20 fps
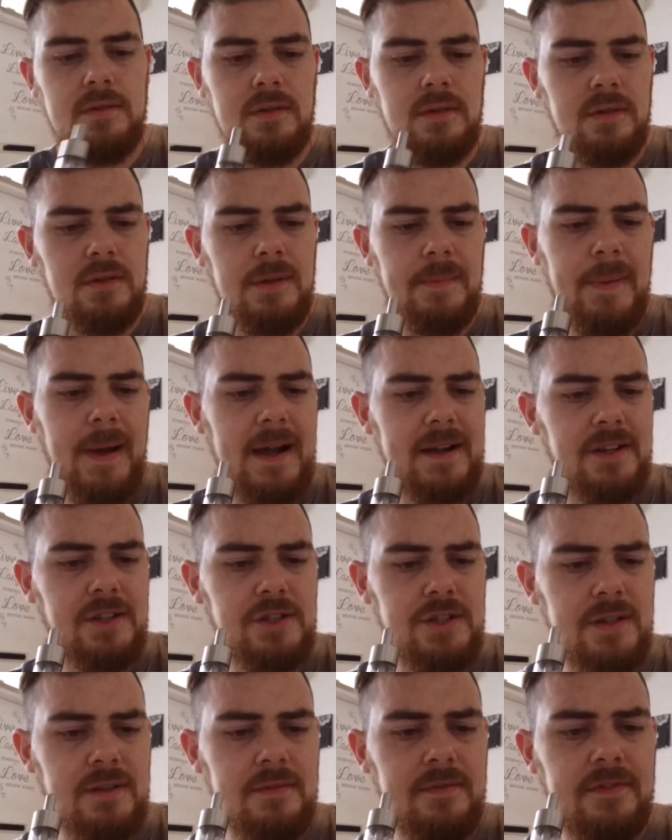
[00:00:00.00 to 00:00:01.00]
on the
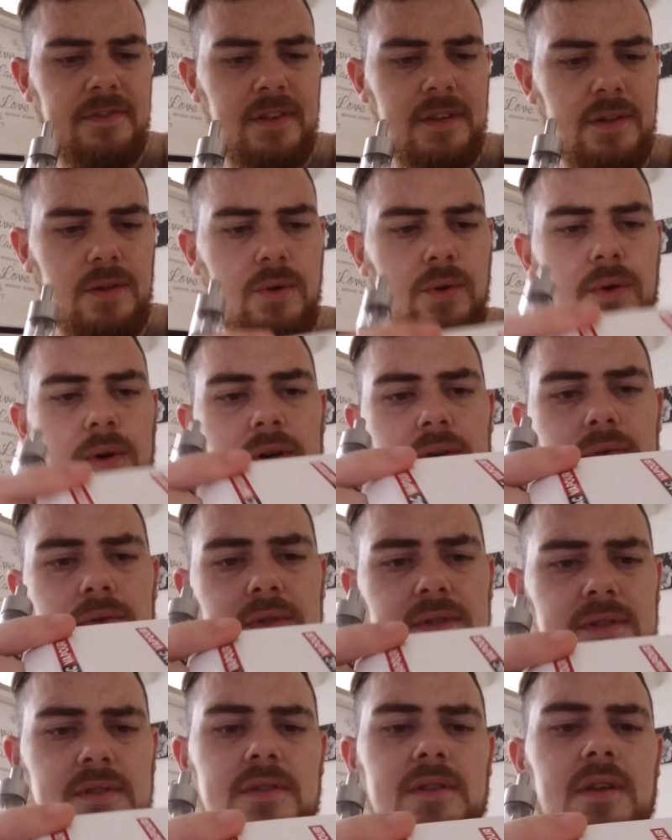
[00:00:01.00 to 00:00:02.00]
packaging for the
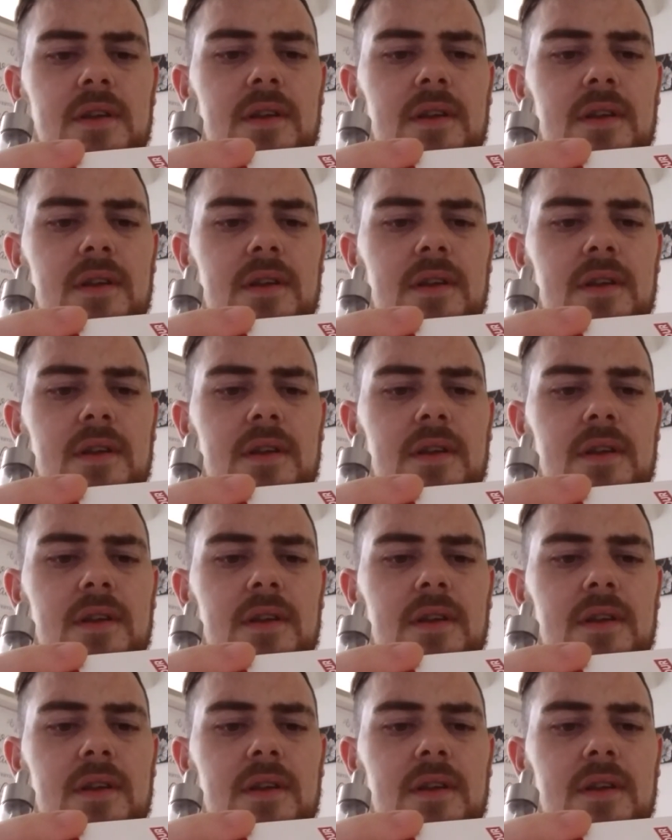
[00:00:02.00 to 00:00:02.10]
coils.